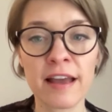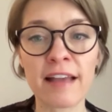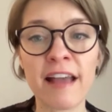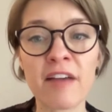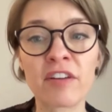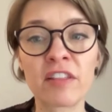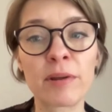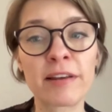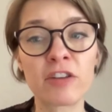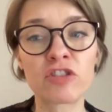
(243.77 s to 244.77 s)
as having the
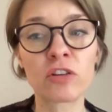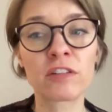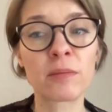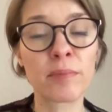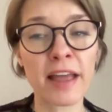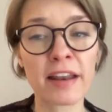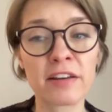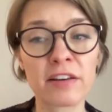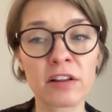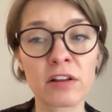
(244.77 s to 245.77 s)
potential to
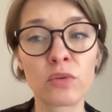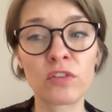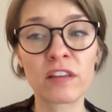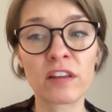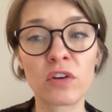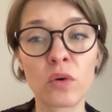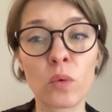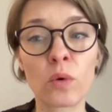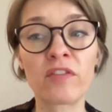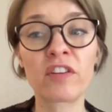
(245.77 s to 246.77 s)
bend, loosen,
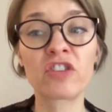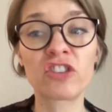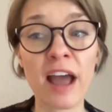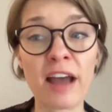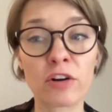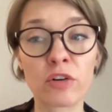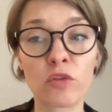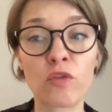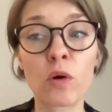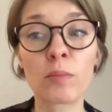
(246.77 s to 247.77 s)
or even shatter
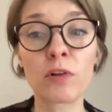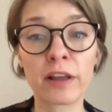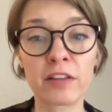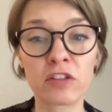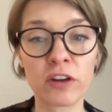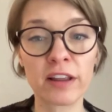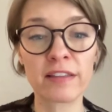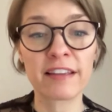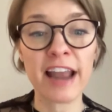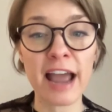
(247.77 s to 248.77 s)
formal
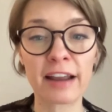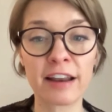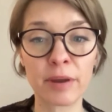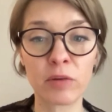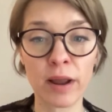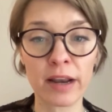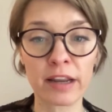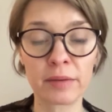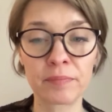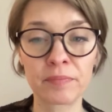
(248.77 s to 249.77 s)
constraints in academic writing.